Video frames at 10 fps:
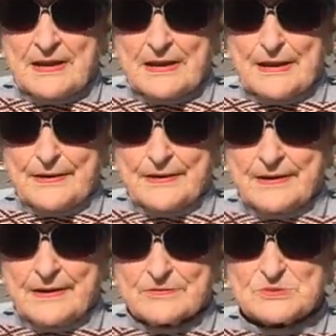and
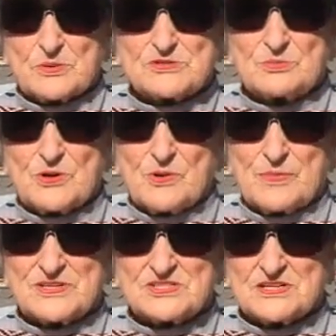I was supposed to be
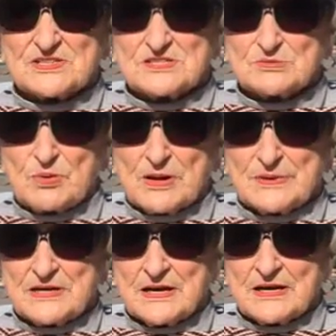home by six, it's
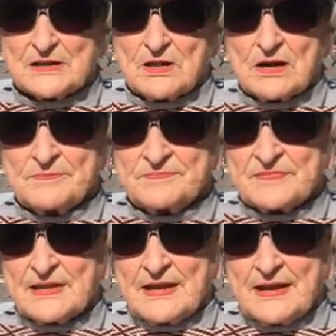probably nine o'clock.
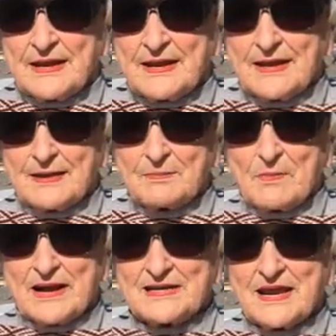
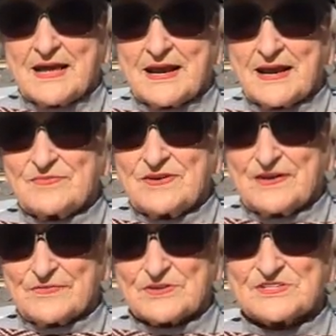And my dad, I've
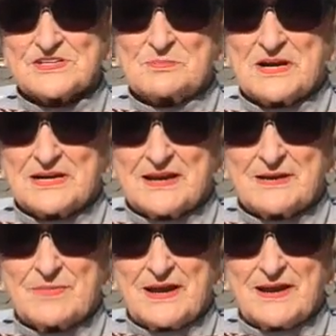never seen my
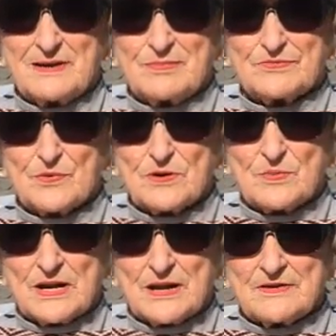dad mad before
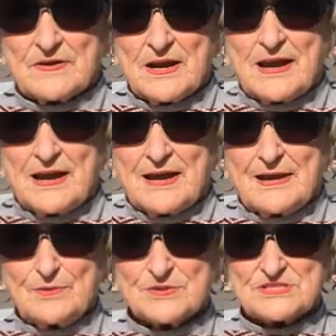in my life.
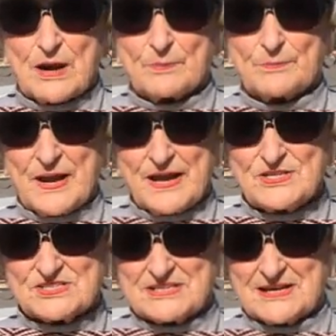He was out
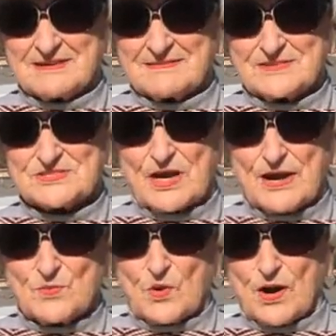pacing the
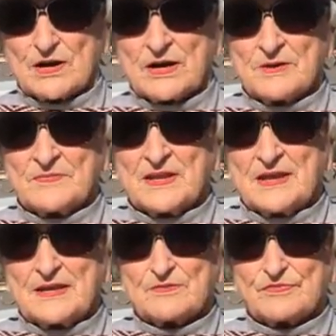sidewalk
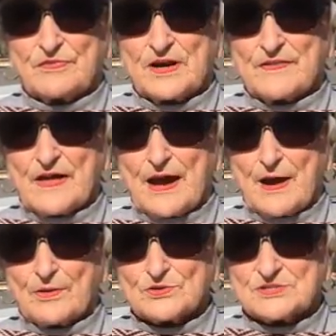in front of the
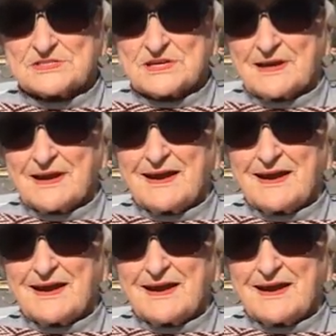house.